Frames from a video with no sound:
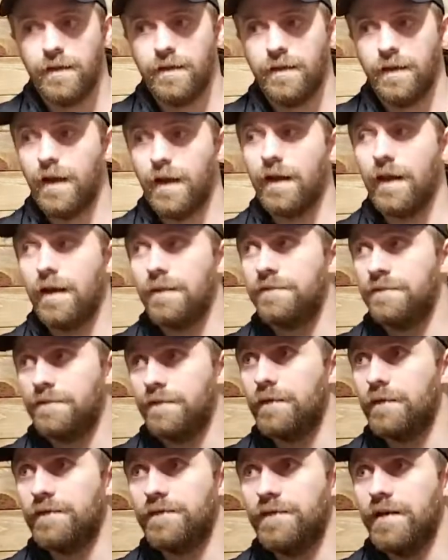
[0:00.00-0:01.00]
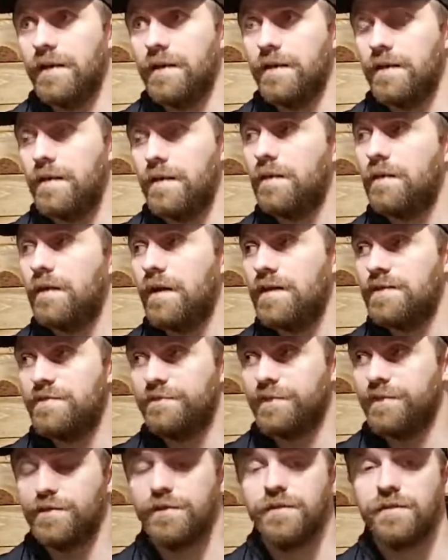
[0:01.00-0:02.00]
I've only taken it out ice
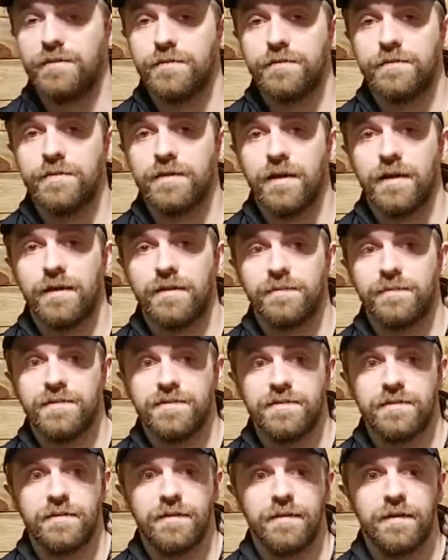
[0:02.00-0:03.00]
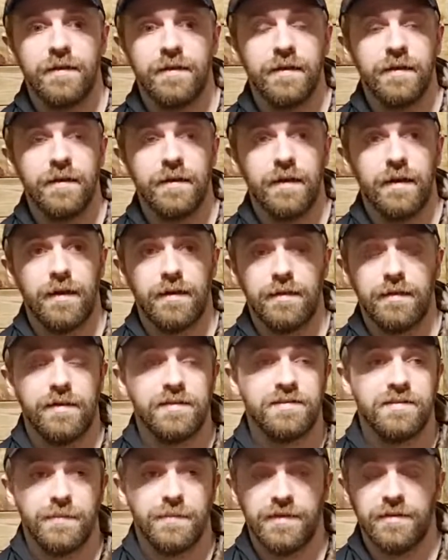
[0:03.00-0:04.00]
fishing 2 times. The
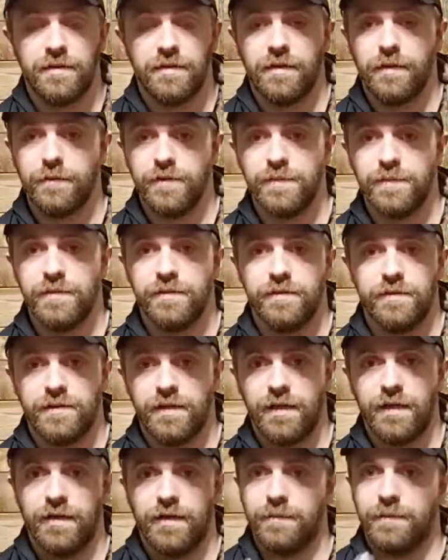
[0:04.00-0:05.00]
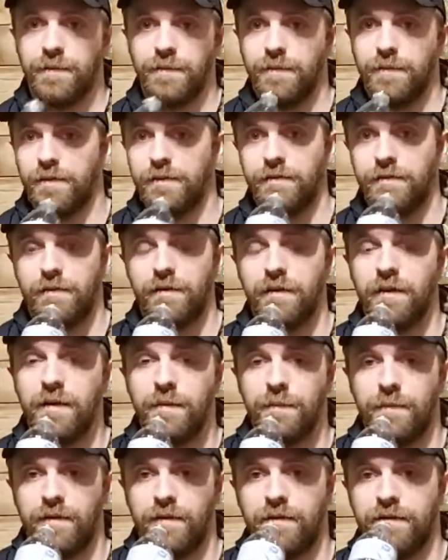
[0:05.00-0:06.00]
last time I took it out, we blew the tire, but
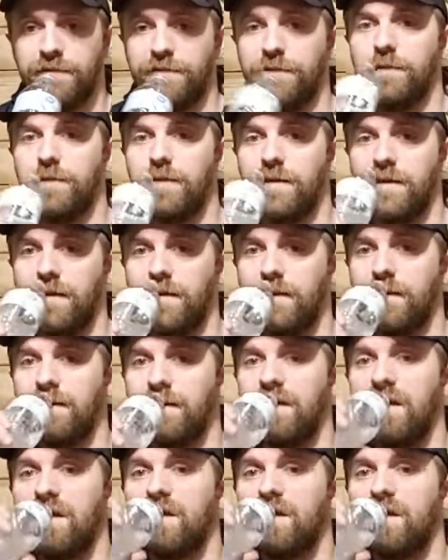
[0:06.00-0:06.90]
put a different one on it.